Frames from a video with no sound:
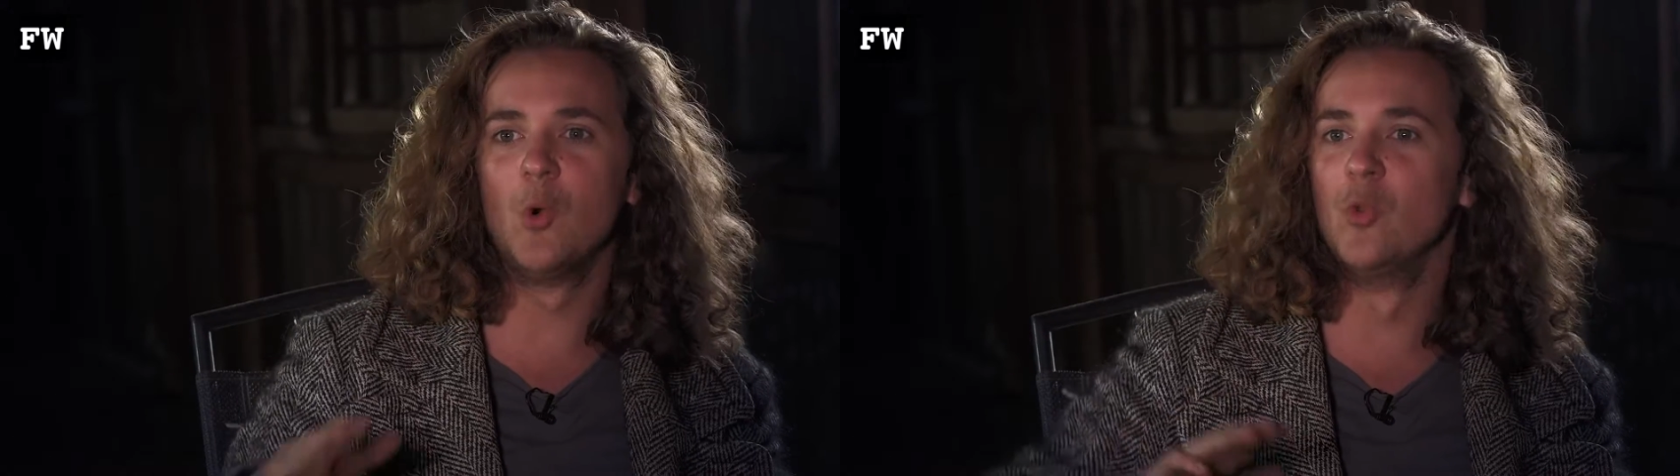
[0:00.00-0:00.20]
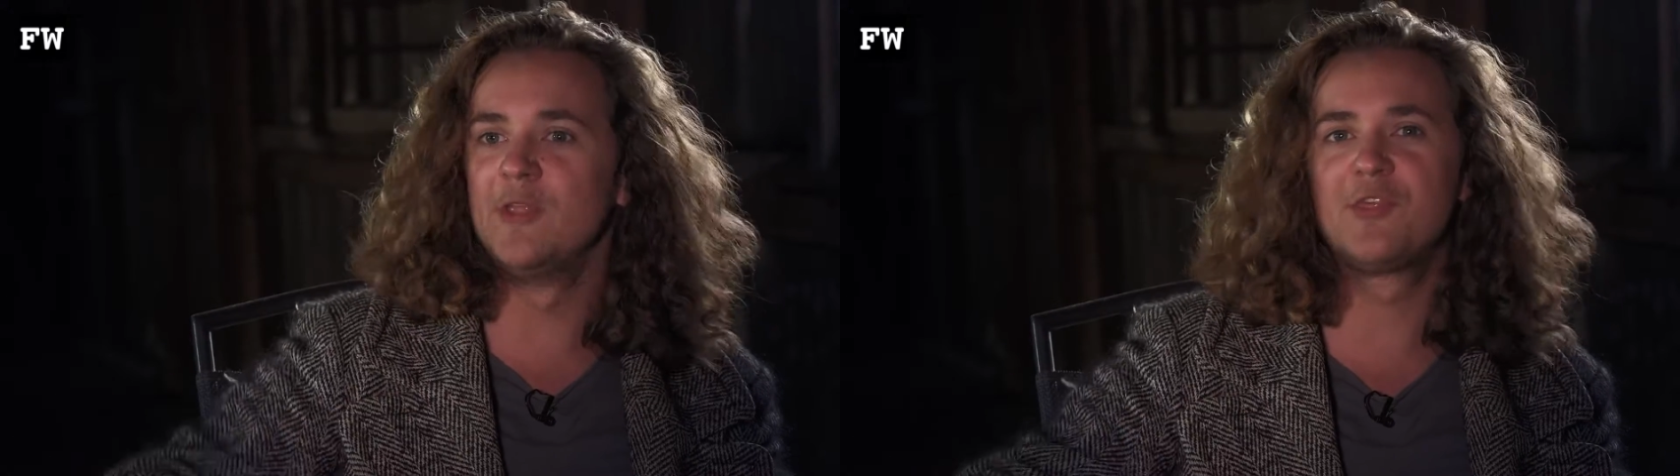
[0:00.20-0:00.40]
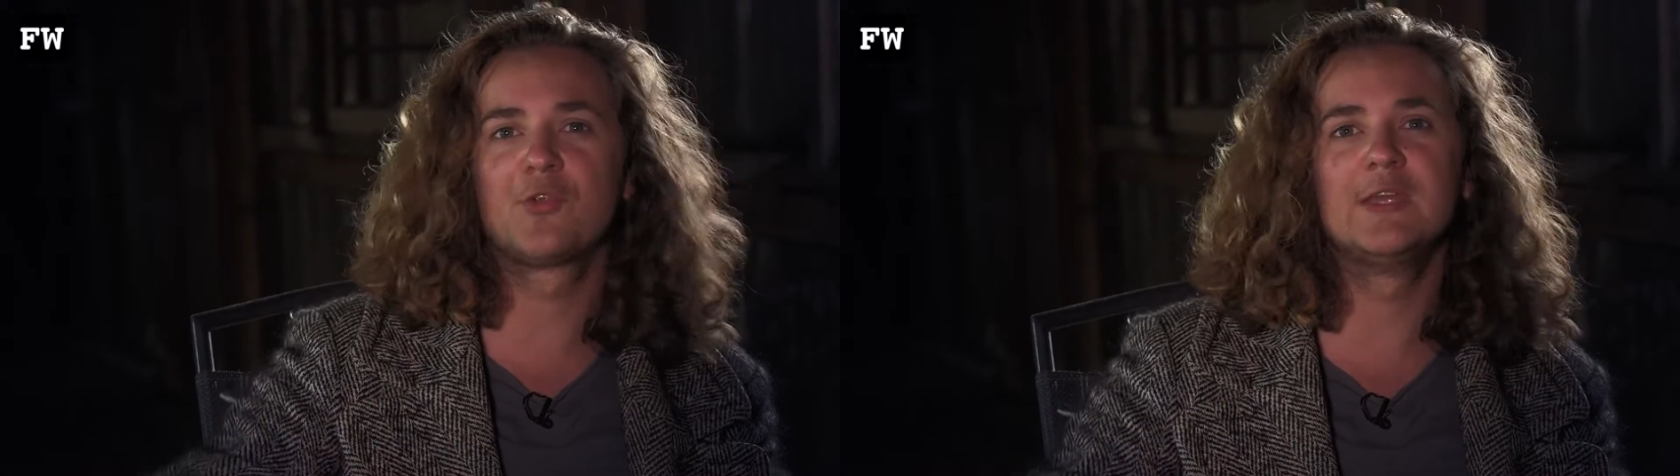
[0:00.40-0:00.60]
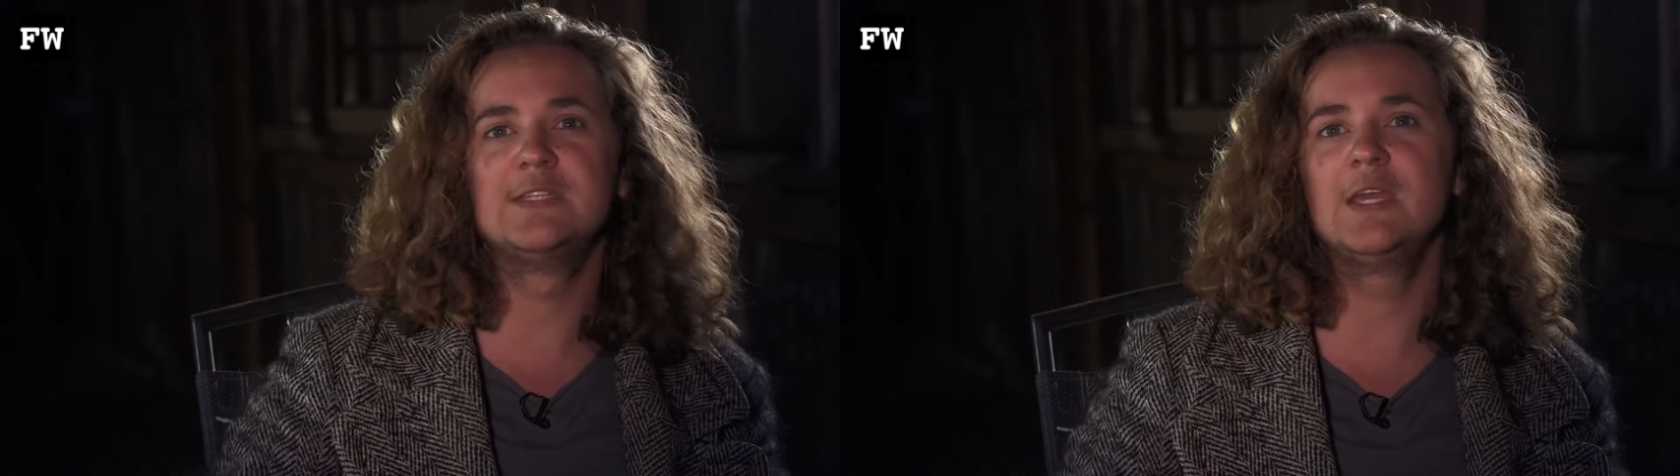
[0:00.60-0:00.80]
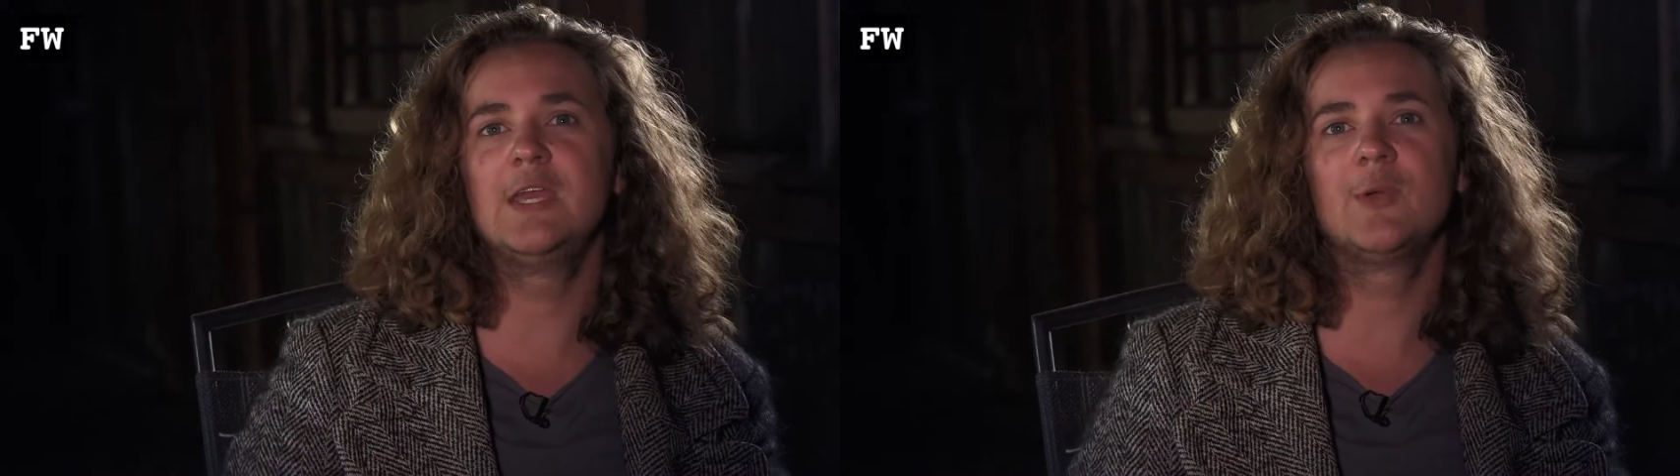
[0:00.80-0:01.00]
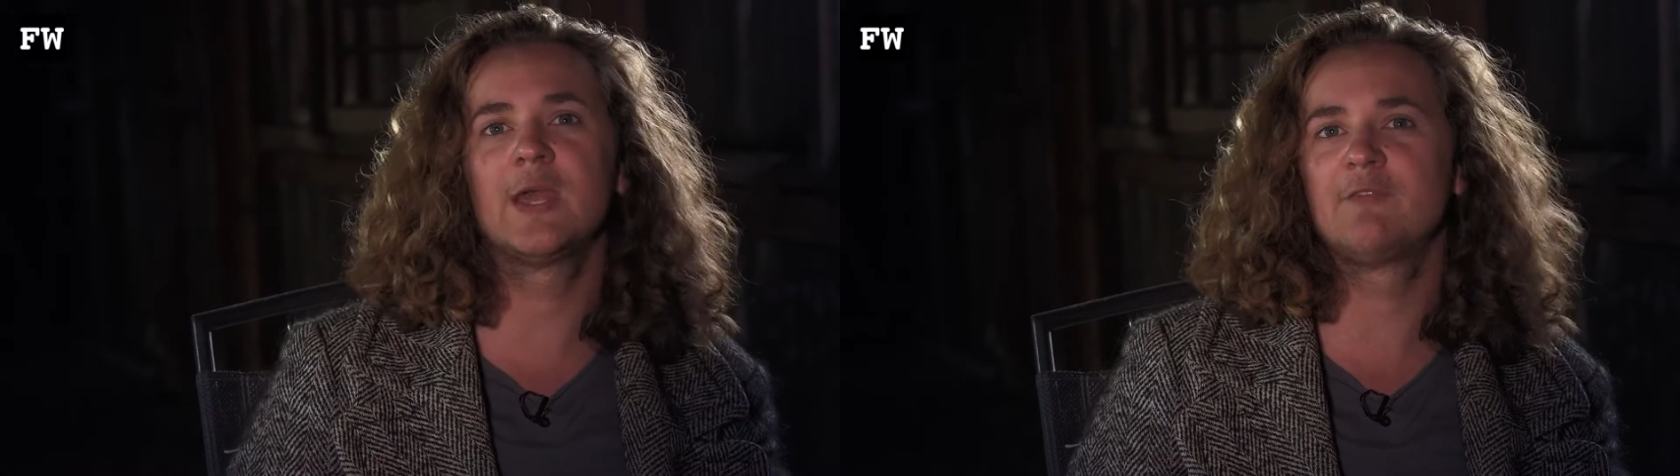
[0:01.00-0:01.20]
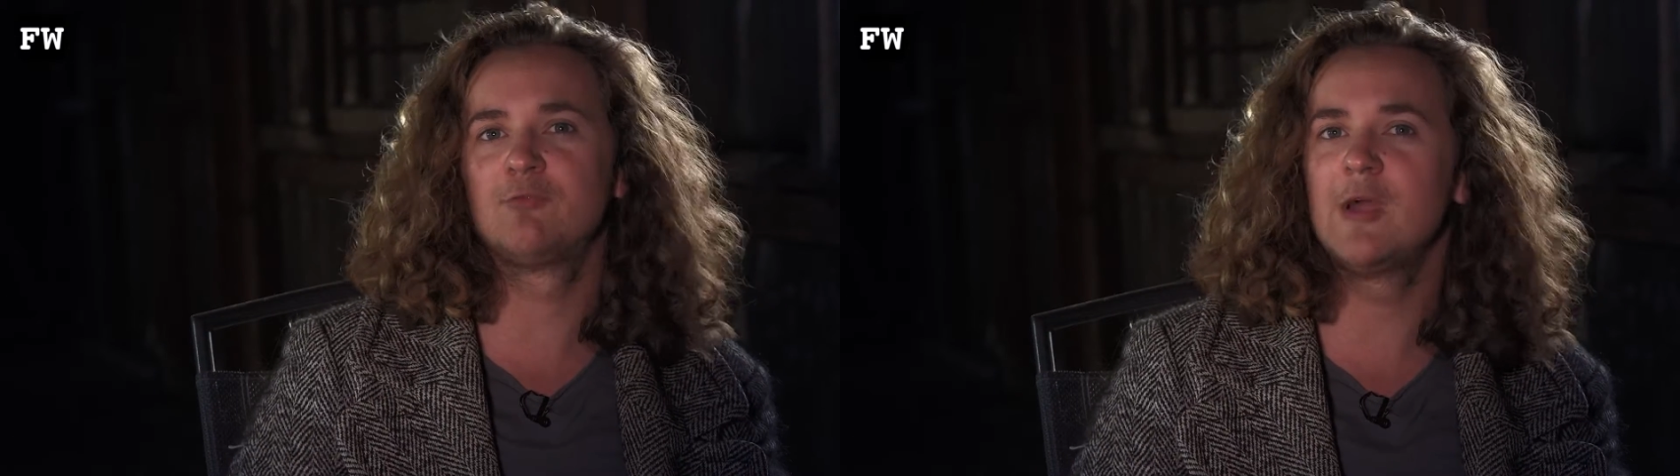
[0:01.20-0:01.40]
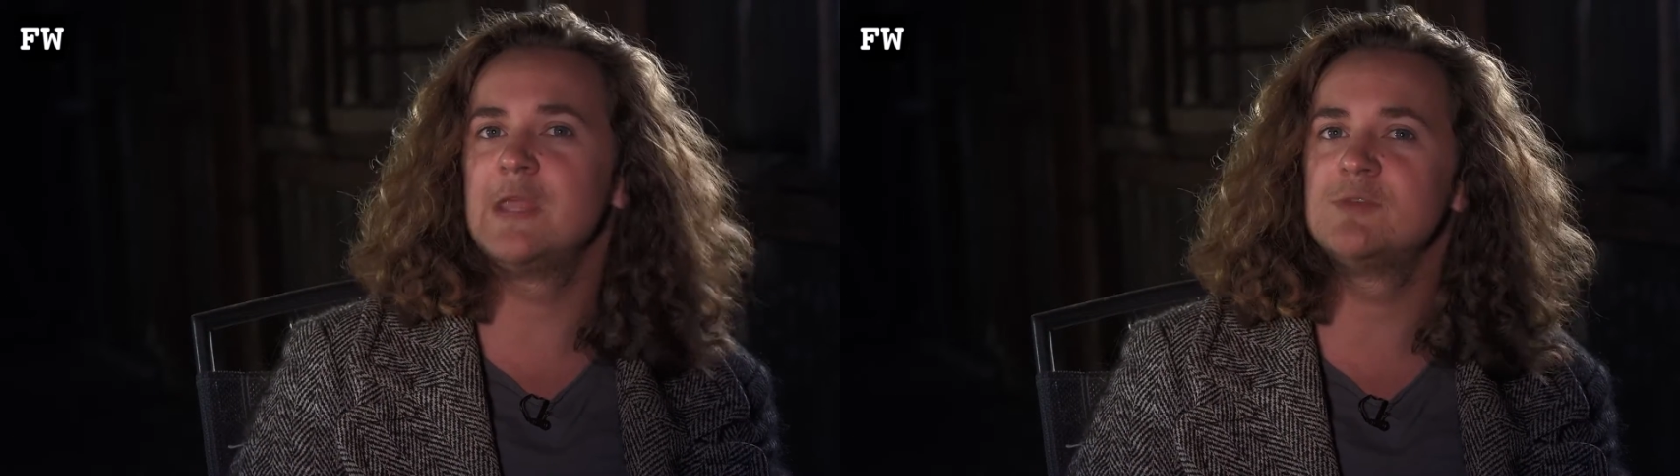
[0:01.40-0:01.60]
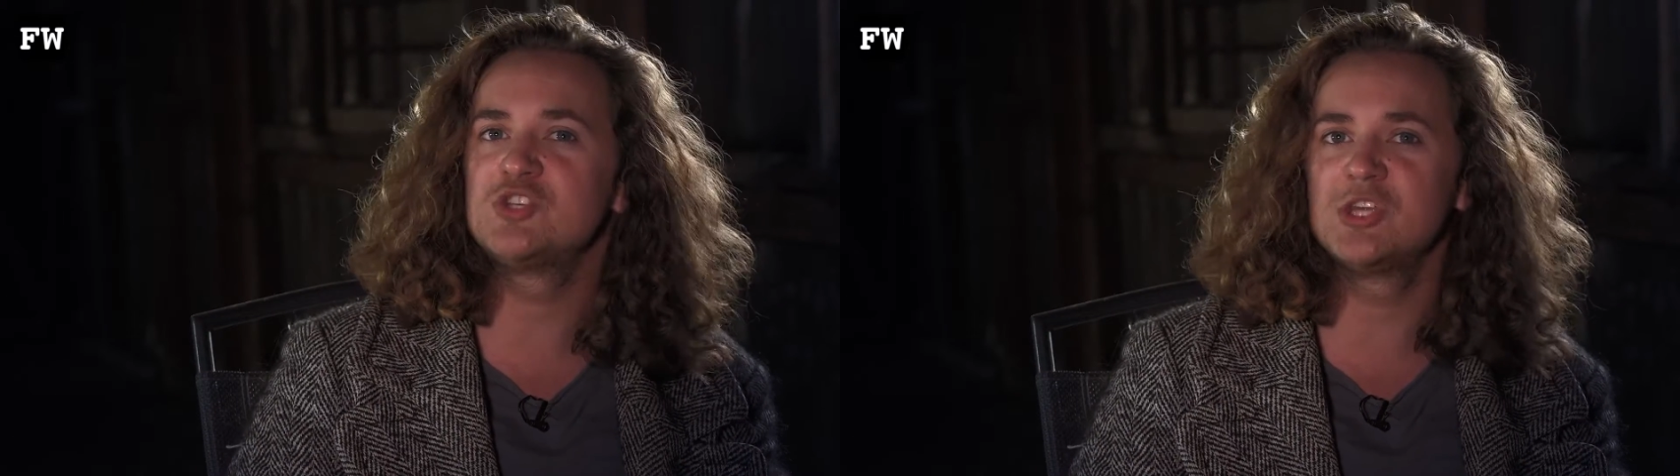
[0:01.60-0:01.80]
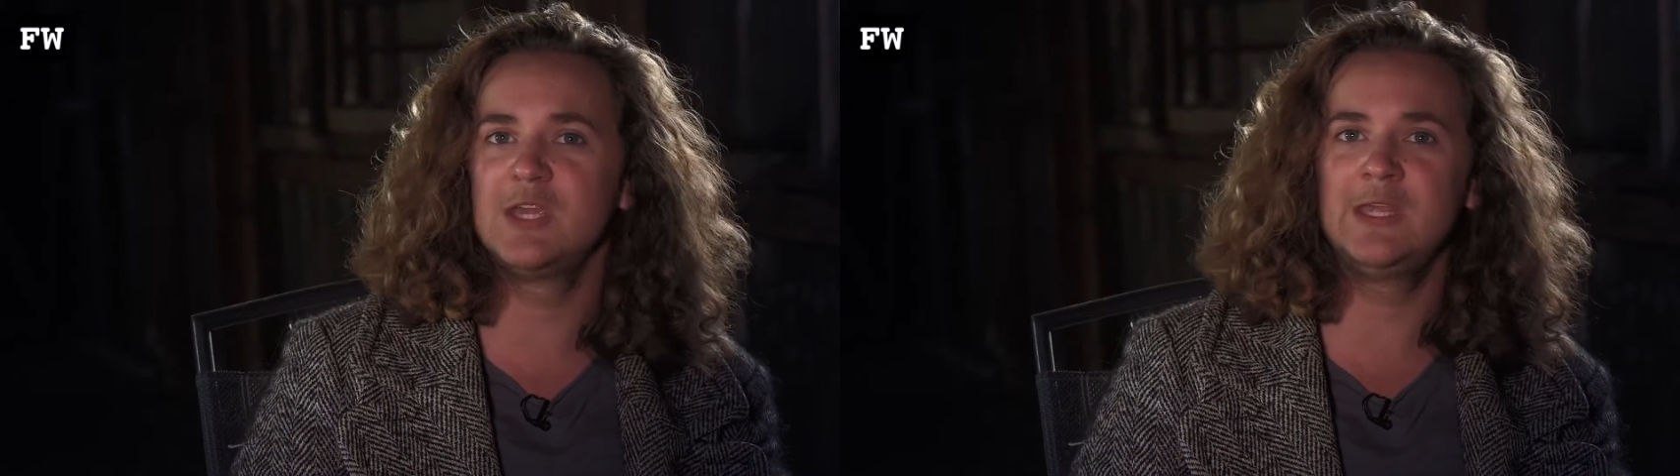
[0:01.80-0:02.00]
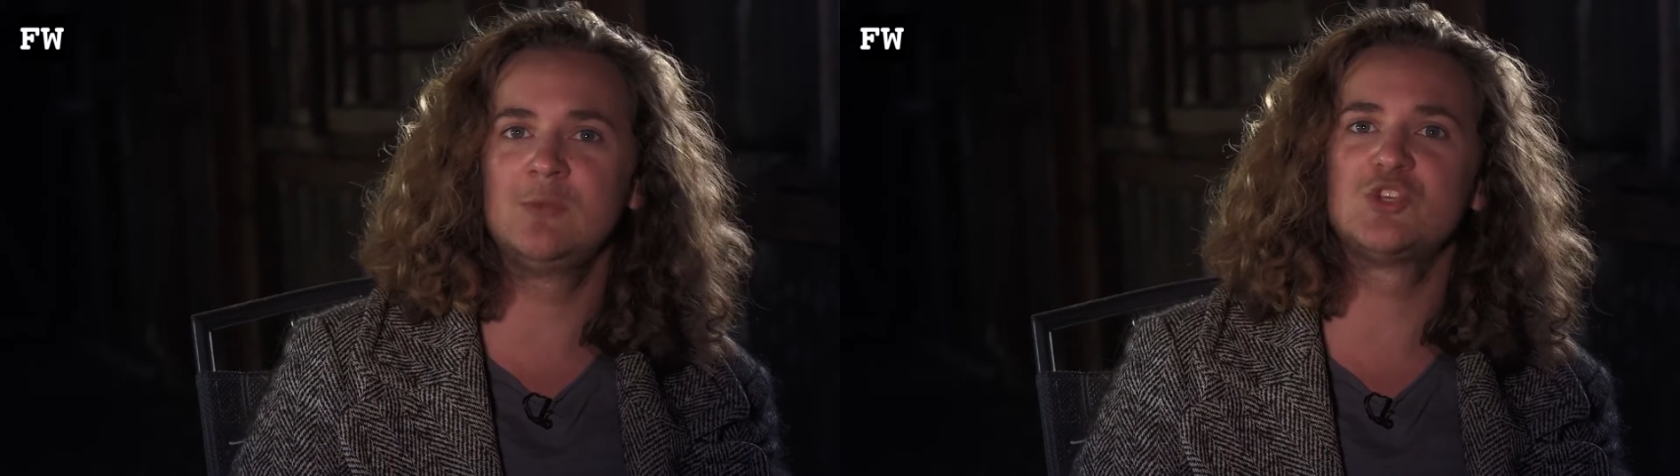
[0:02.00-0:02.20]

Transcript: all in three D, we're gonna have a rain machine,